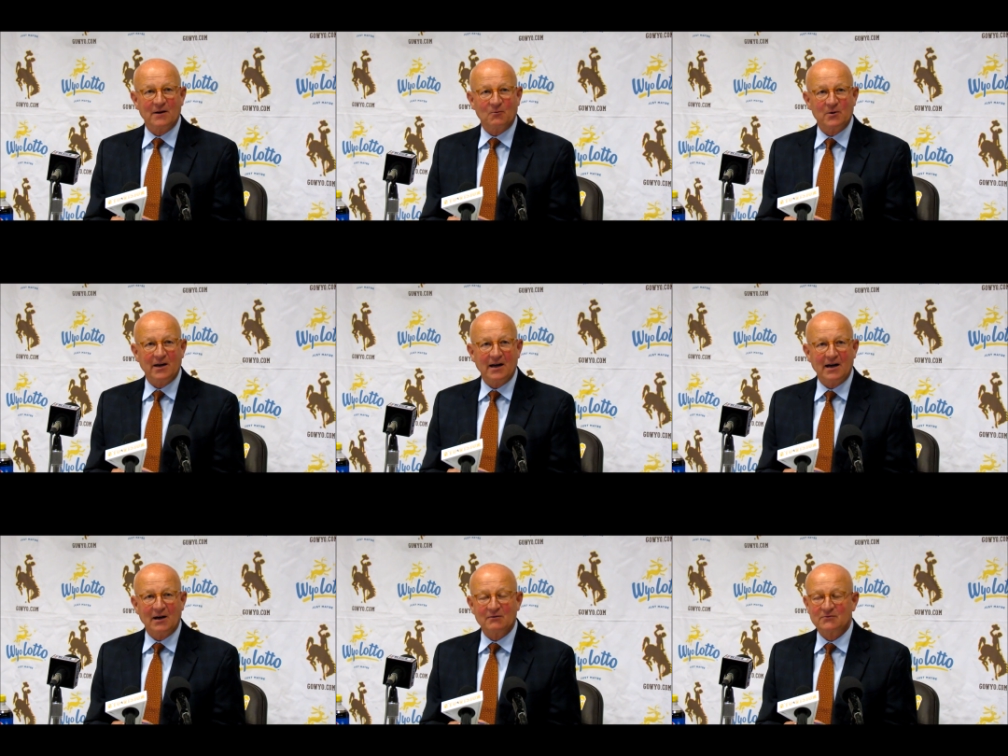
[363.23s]
that we
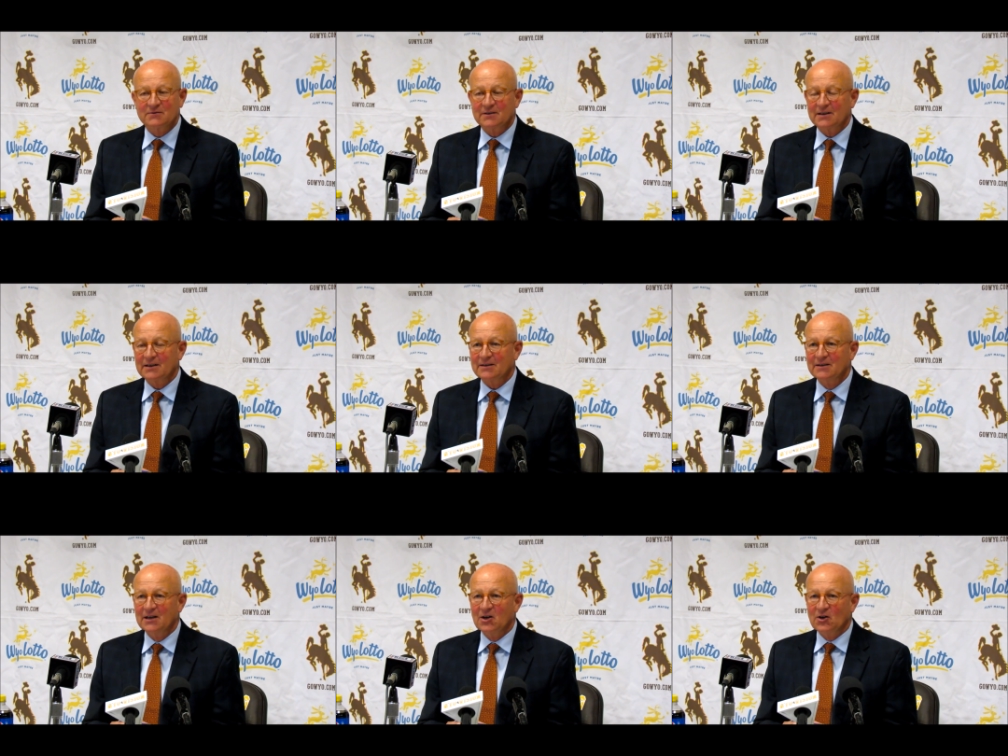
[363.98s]
have.
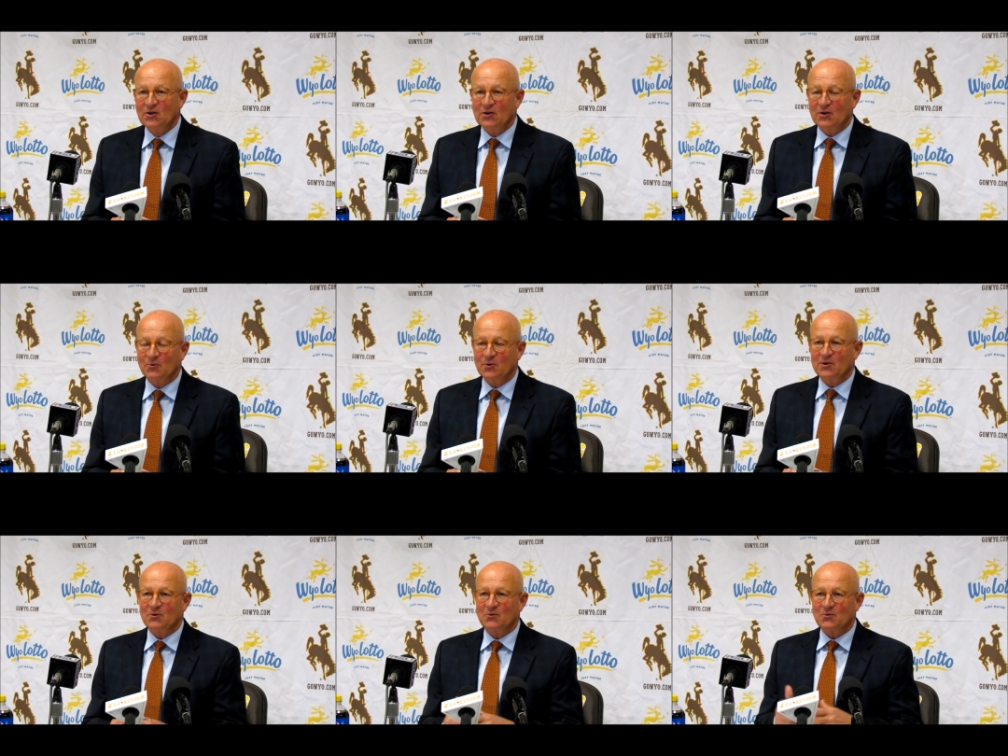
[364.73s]
You know,
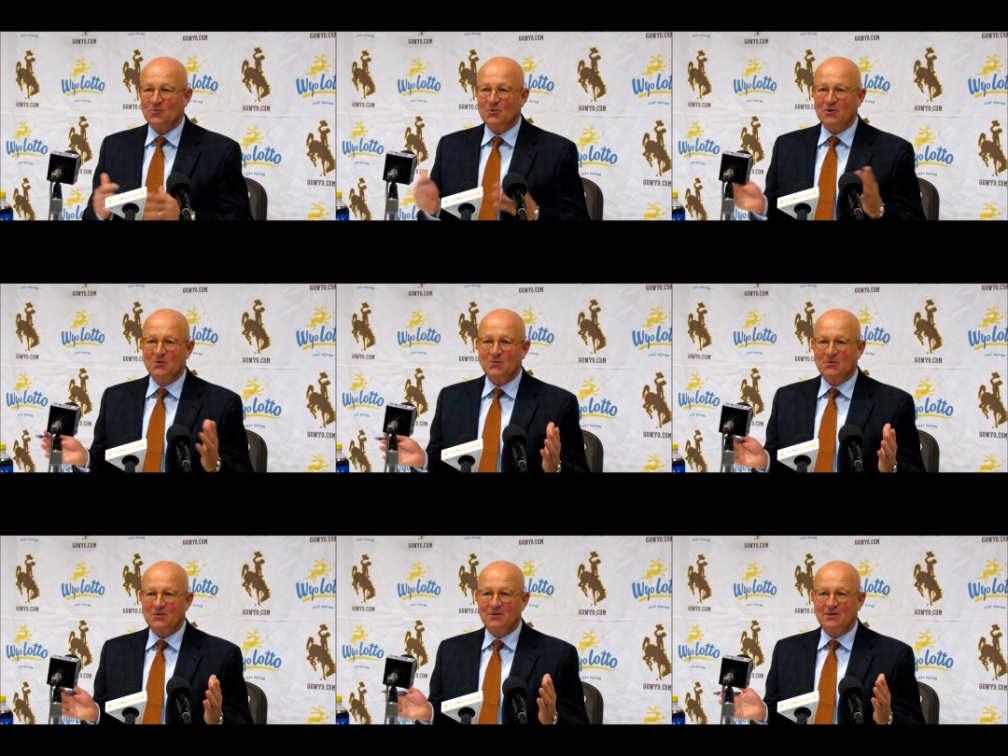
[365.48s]
when you
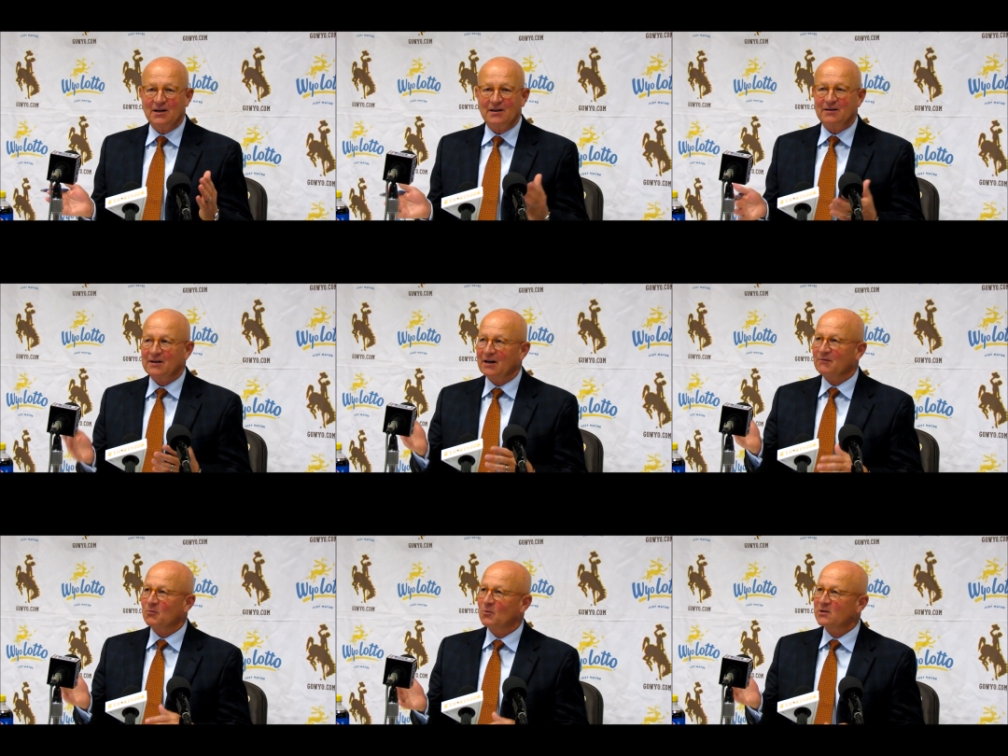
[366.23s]
take
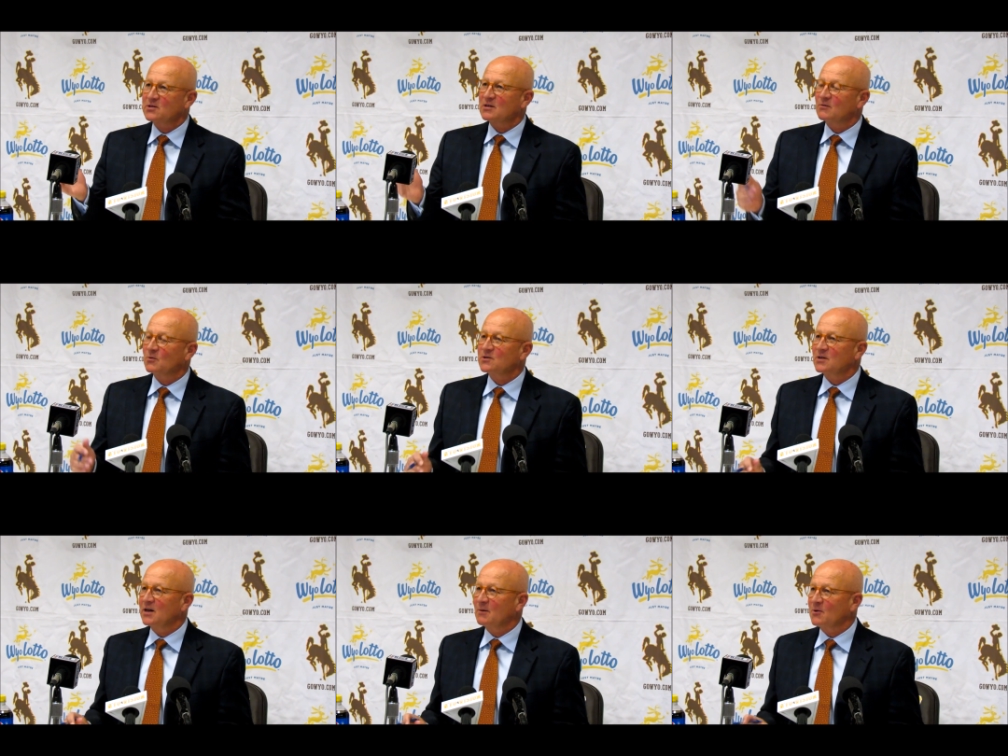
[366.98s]
Kevin, what's
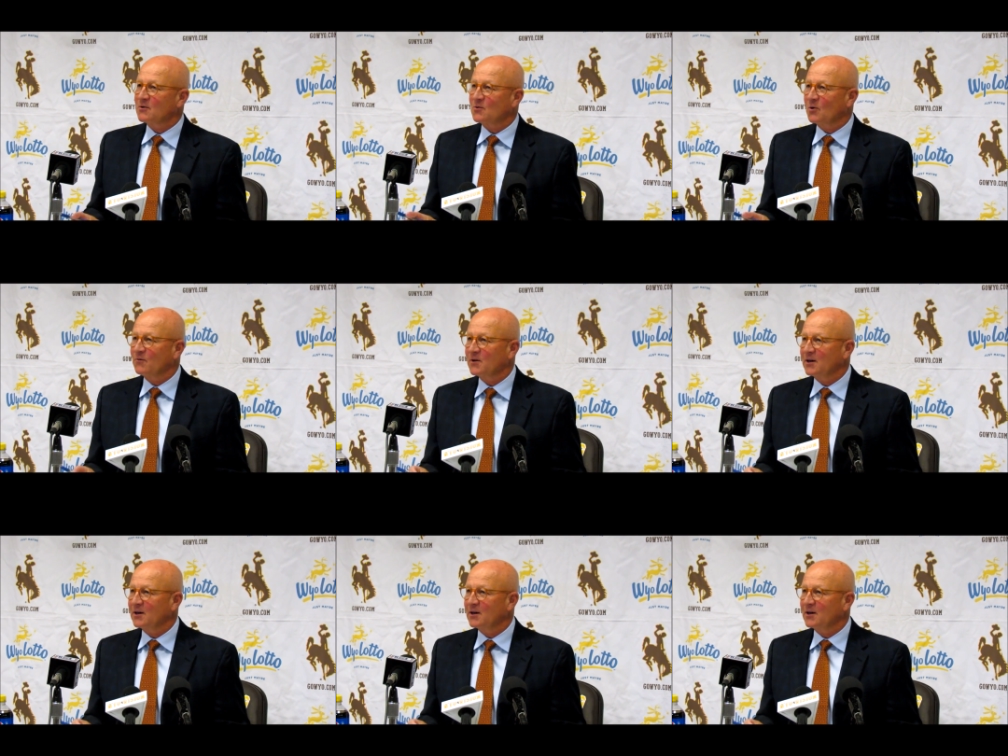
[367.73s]
the name of the trophy?